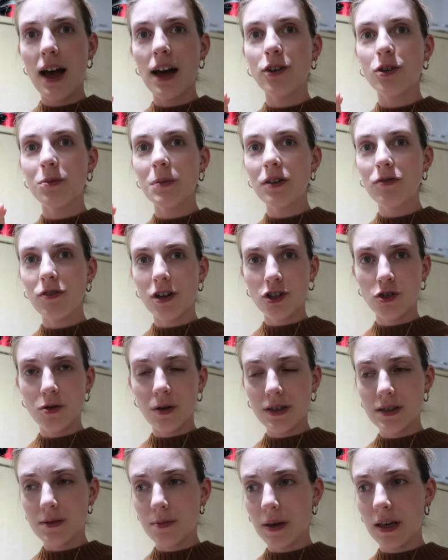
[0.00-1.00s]
I normally rush
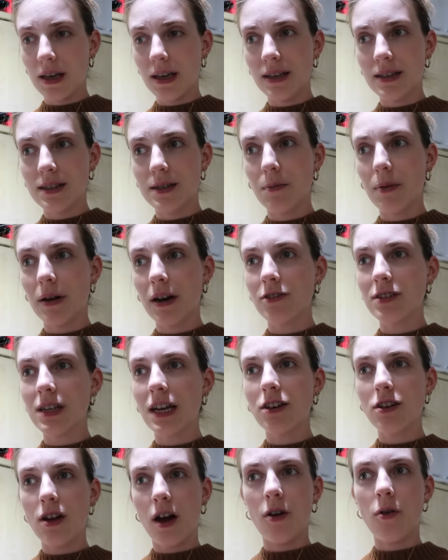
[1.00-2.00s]
recipes, but I was
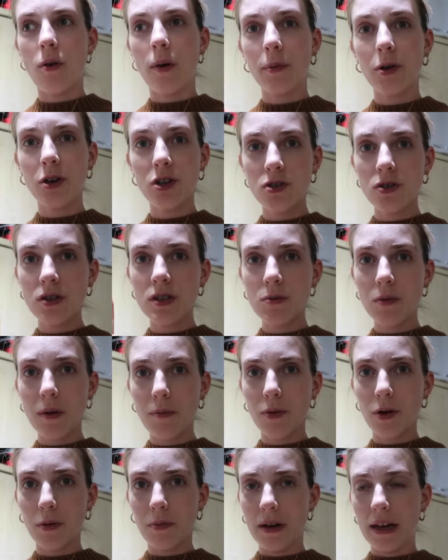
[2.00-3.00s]
like, no, I'm gonna do this
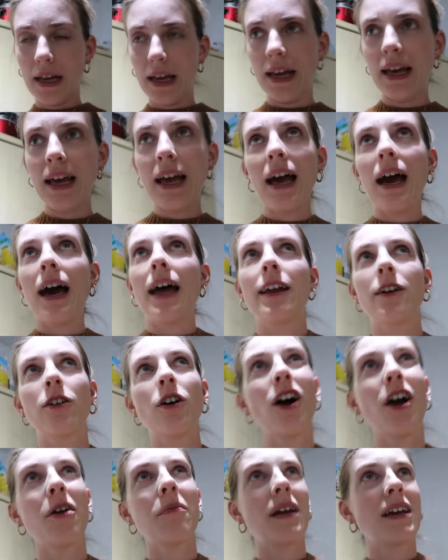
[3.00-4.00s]
one properly. And I
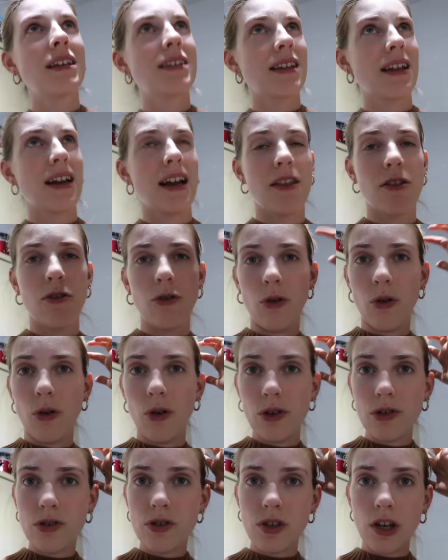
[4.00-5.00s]
got home later than I
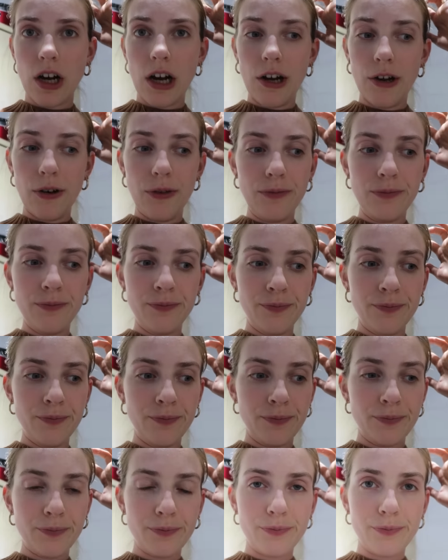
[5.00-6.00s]
thought, so
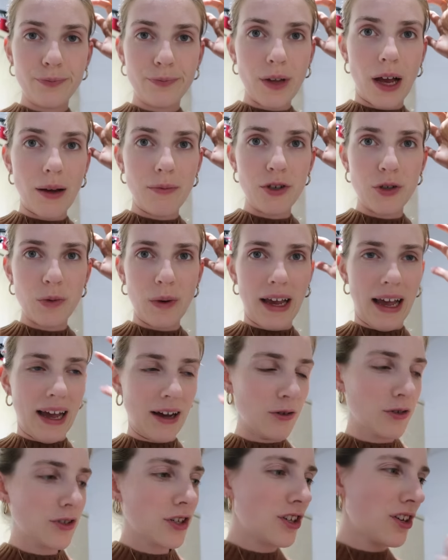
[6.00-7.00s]
I'm just
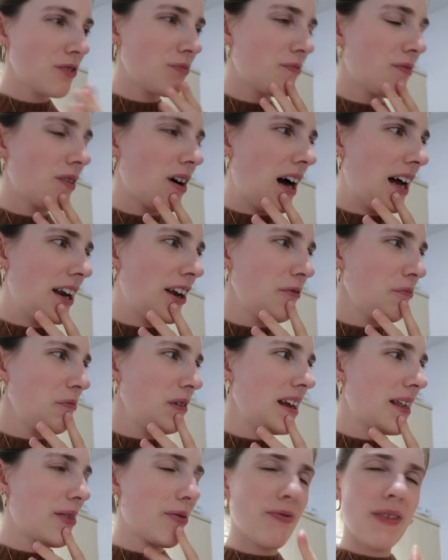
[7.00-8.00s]
waiting. Also, I didn't
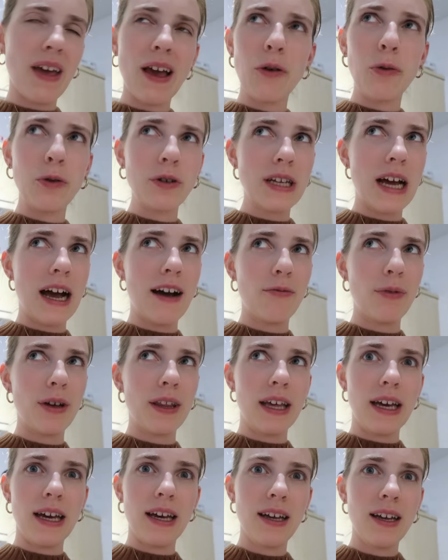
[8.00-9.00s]
really think what to have
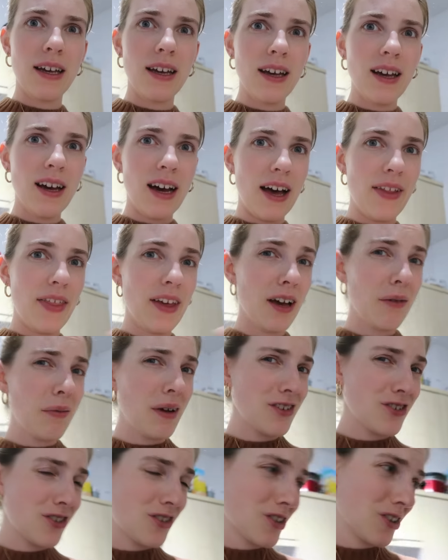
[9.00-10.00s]
with it. I think I
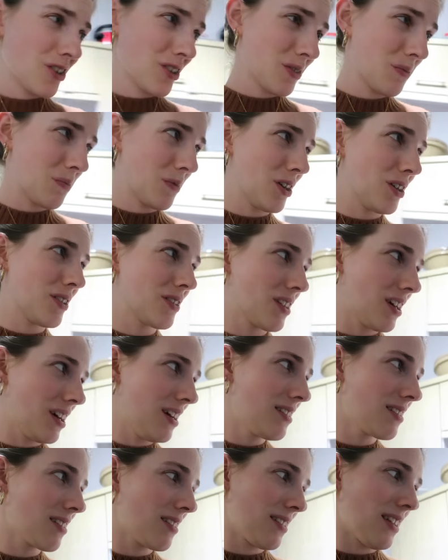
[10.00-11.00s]
might just cook some
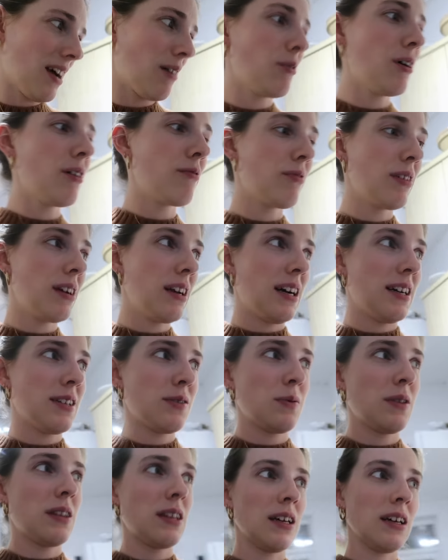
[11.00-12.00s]
couscous, because that worked really
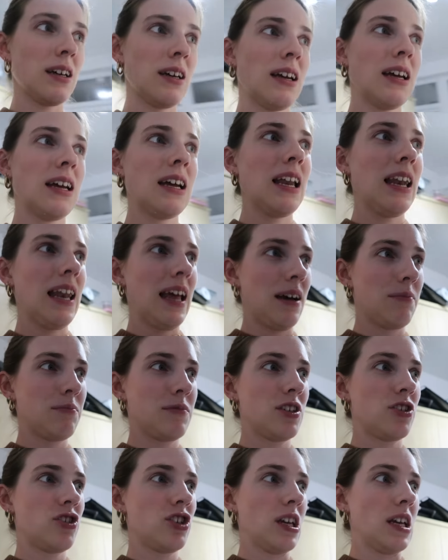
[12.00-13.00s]
nice with the lamb
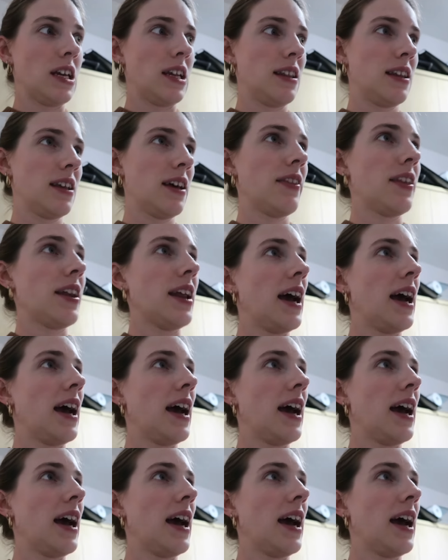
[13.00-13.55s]
tagine the other